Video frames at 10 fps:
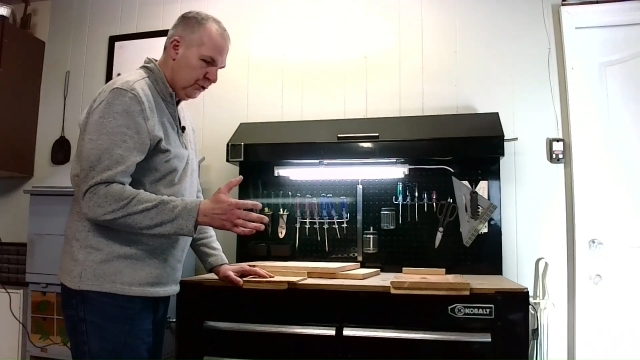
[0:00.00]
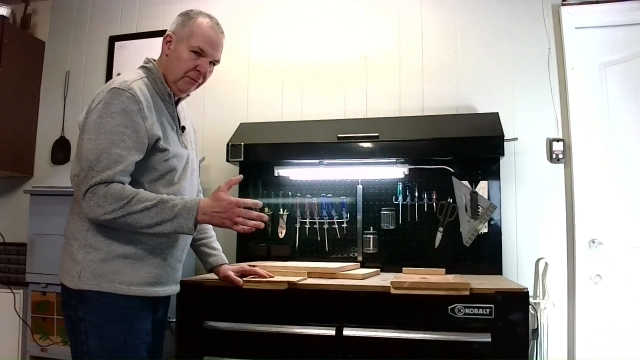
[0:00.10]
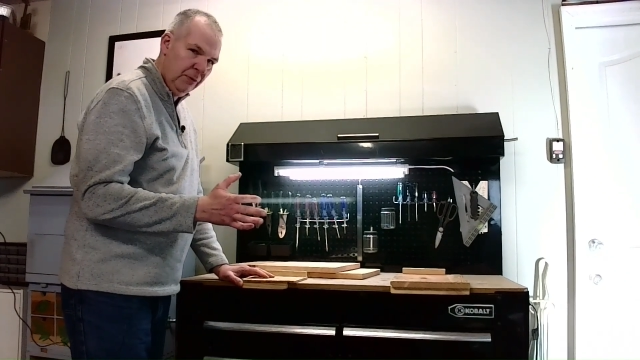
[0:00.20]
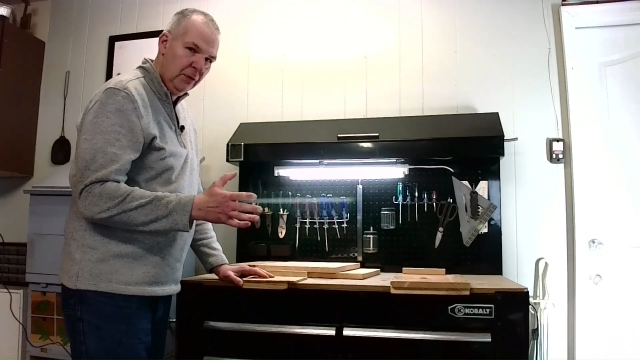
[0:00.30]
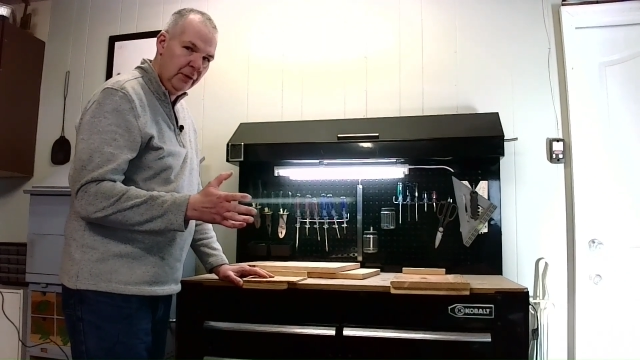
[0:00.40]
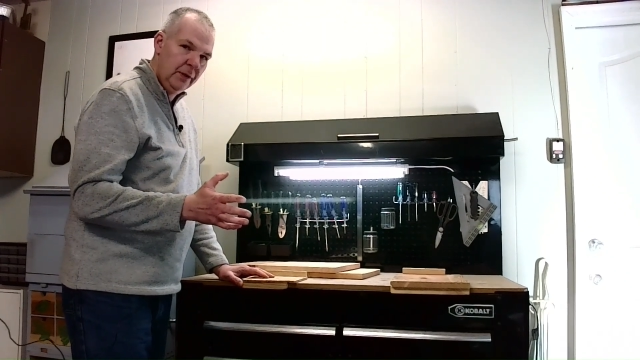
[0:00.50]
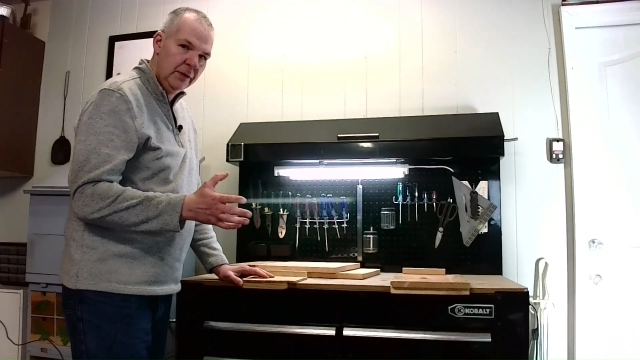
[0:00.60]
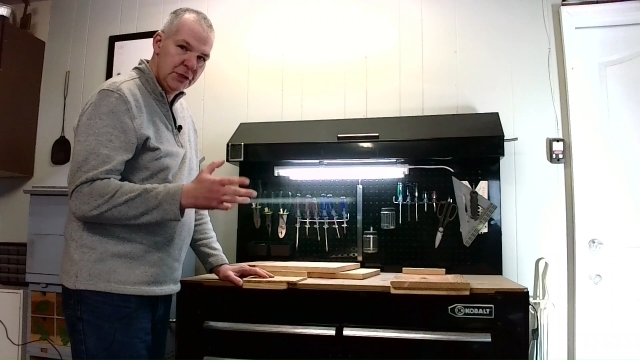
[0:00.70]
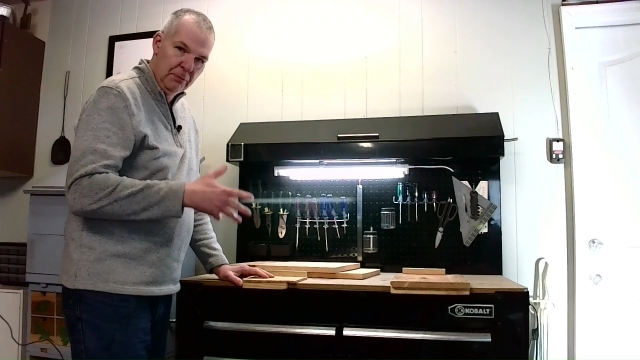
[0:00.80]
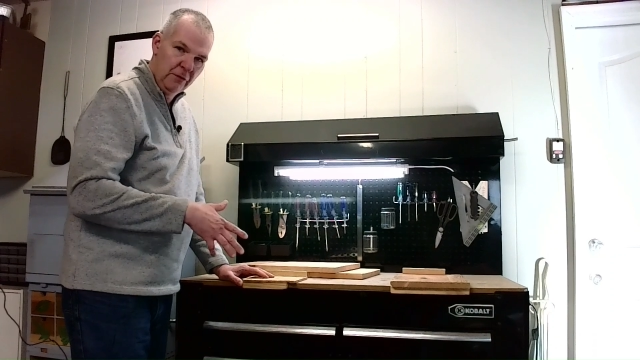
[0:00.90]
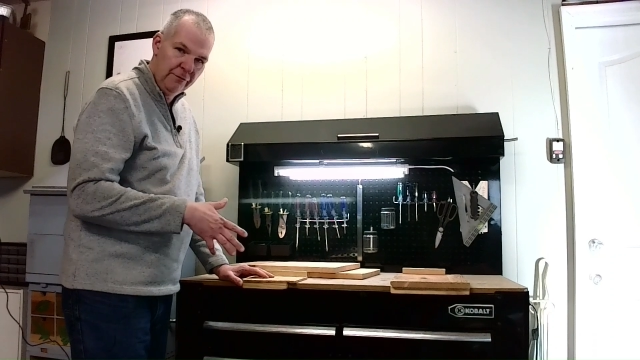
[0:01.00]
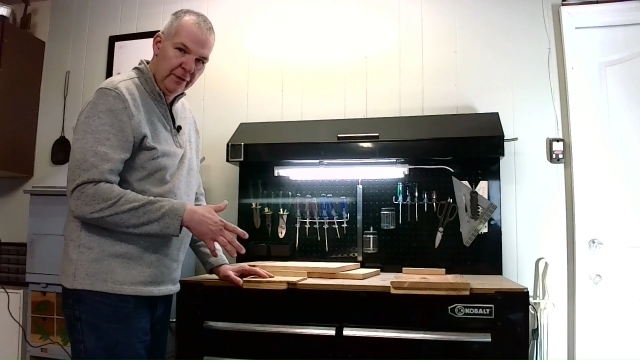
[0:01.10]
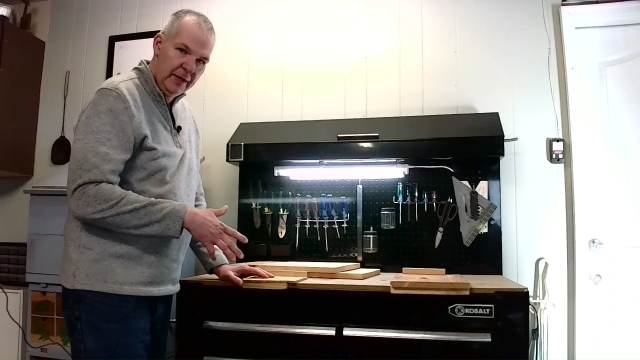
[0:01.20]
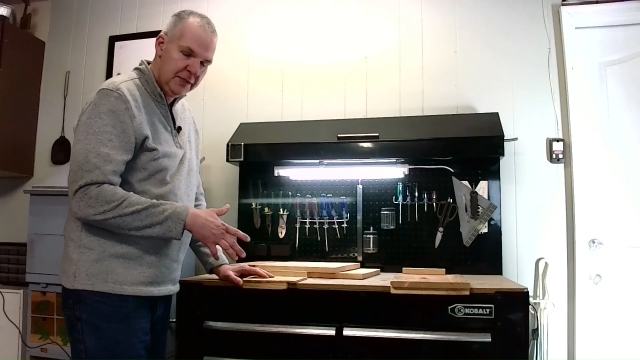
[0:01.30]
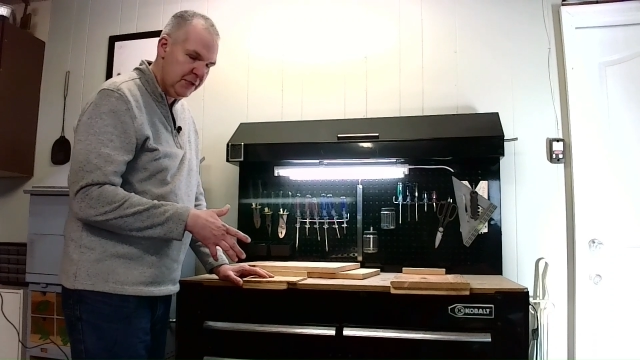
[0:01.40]
Schoberg
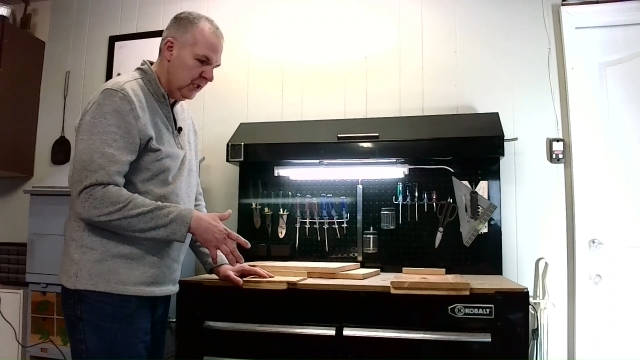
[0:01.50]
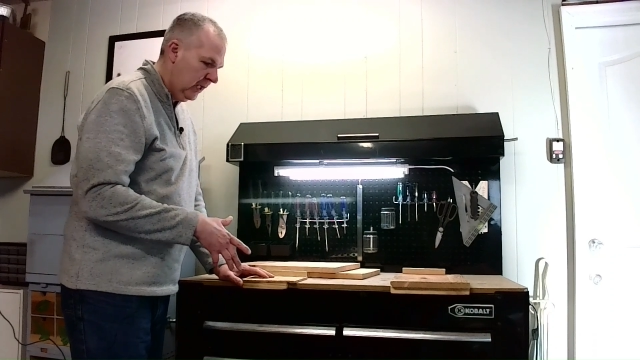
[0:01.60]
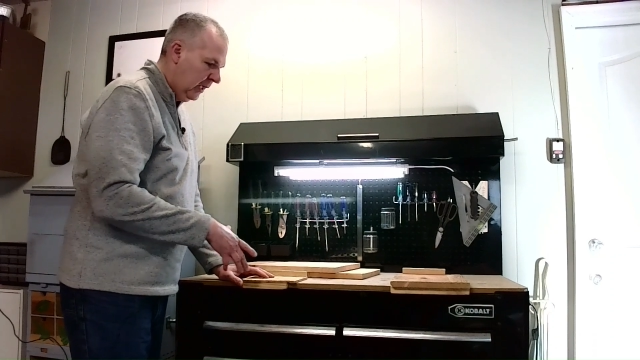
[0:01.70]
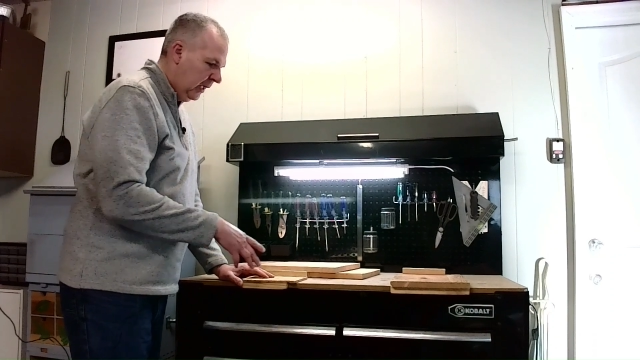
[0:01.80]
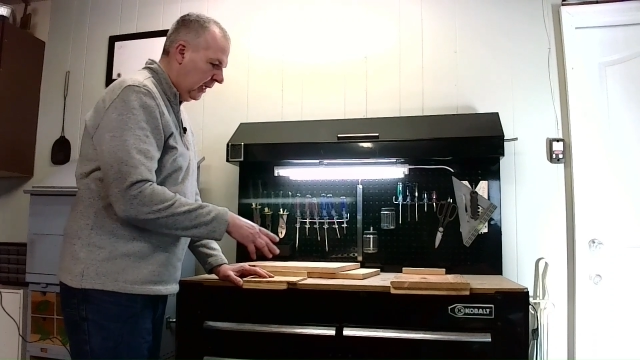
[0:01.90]
Smart Vise,